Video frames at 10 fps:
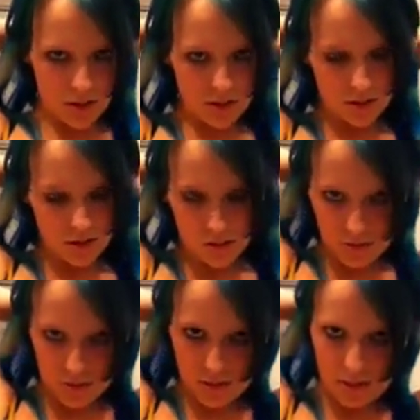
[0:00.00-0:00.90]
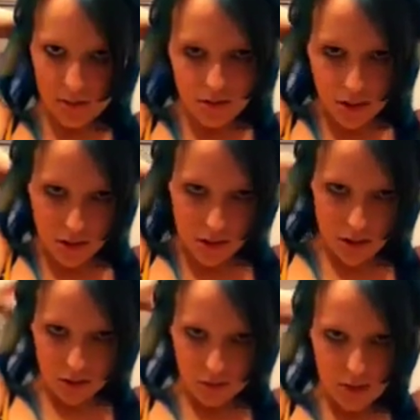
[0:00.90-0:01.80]
Okay.
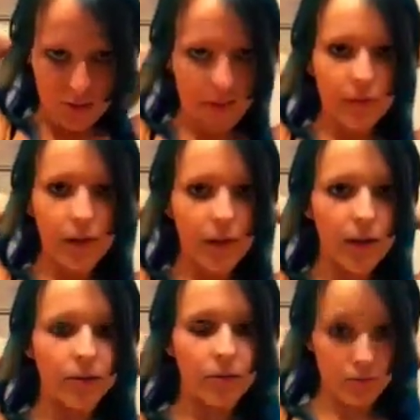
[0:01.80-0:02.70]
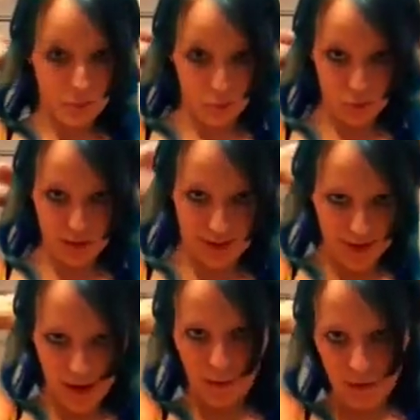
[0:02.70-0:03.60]
Now that I'm done with that, pull it
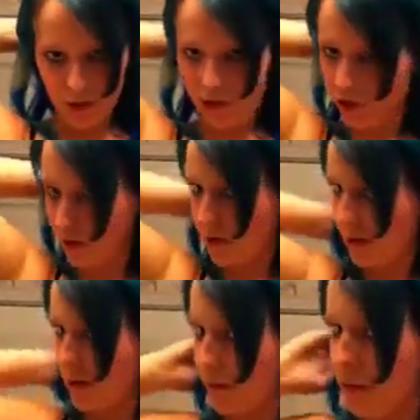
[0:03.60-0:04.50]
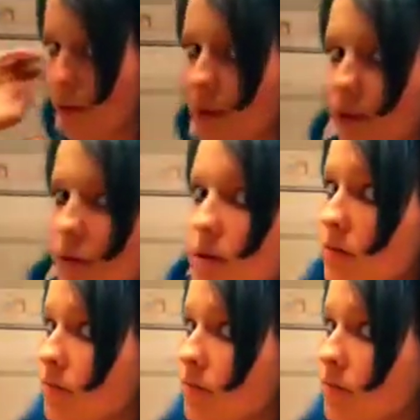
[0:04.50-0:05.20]
down. Make sure your ponytail thing,